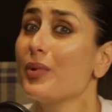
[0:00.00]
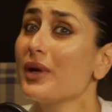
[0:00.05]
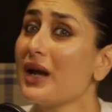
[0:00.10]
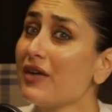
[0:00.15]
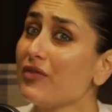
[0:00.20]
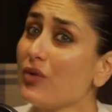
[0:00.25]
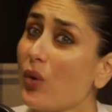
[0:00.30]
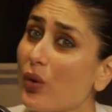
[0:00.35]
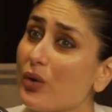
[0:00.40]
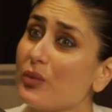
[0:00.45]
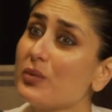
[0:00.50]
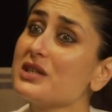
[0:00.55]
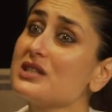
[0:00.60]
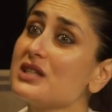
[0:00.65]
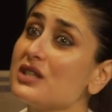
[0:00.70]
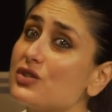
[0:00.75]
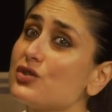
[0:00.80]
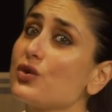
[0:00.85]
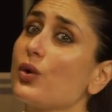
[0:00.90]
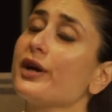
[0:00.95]
But I've always
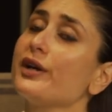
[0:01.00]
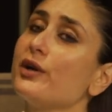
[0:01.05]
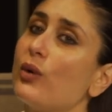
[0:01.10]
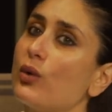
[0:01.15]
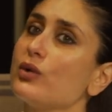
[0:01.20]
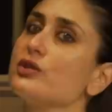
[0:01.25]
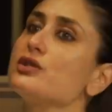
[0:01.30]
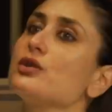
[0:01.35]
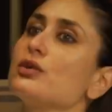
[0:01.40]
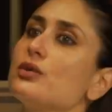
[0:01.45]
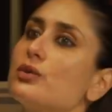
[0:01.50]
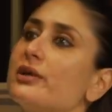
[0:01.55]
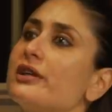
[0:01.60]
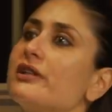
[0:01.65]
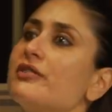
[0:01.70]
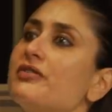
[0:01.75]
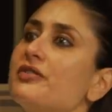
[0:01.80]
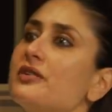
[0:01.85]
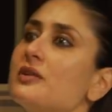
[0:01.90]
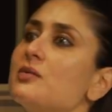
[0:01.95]
enjoyed also
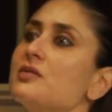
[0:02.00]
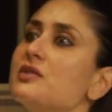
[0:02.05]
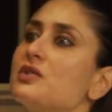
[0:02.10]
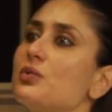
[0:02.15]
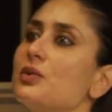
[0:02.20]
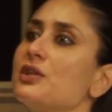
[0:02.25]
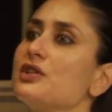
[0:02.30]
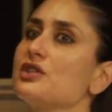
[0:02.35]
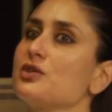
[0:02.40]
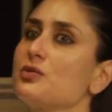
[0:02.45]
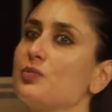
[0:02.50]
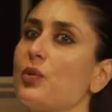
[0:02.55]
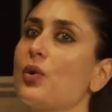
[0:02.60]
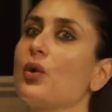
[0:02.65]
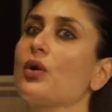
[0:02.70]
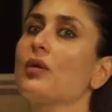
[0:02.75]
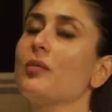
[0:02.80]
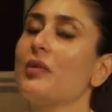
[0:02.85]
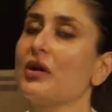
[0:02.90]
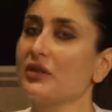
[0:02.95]
doing films which
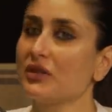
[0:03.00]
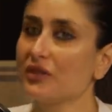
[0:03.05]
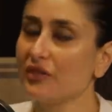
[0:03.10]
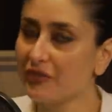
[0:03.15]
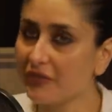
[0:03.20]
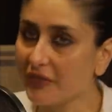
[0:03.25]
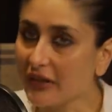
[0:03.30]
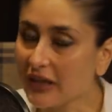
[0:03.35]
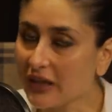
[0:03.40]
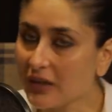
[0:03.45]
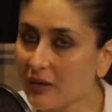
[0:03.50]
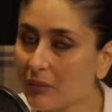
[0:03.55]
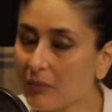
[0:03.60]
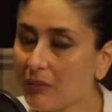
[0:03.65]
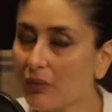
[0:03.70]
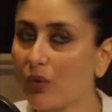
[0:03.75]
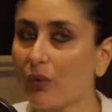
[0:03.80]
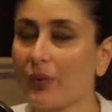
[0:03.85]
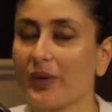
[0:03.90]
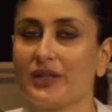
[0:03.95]
spoke about the
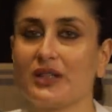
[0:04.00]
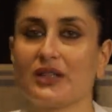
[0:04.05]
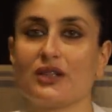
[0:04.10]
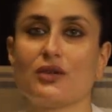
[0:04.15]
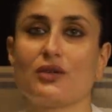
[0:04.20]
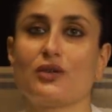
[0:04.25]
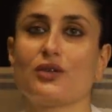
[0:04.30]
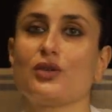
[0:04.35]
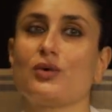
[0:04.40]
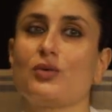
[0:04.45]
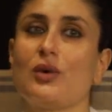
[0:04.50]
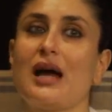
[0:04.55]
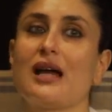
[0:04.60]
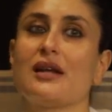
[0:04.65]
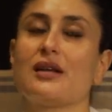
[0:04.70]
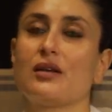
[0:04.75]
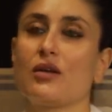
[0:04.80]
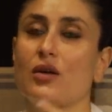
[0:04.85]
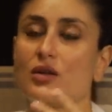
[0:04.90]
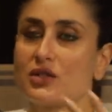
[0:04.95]
film, or whether, you know, you
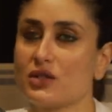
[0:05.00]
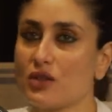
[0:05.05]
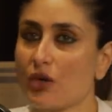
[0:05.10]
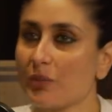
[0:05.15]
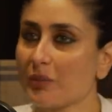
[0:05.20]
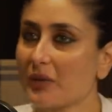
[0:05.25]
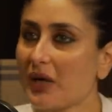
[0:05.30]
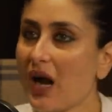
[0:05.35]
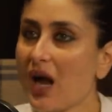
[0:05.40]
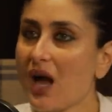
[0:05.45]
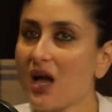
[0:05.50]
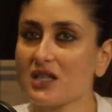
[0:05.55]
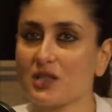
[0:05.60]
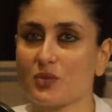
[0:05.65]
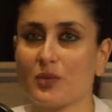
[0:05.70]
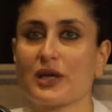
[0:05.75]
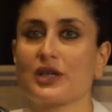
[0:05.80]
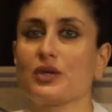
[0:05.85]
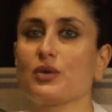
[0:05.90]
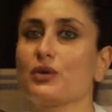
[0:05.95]
had an ensemble
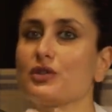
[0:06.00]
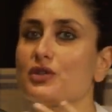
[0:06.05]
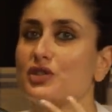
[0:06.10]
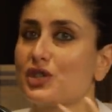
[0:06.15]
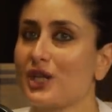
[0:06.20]
cast where you could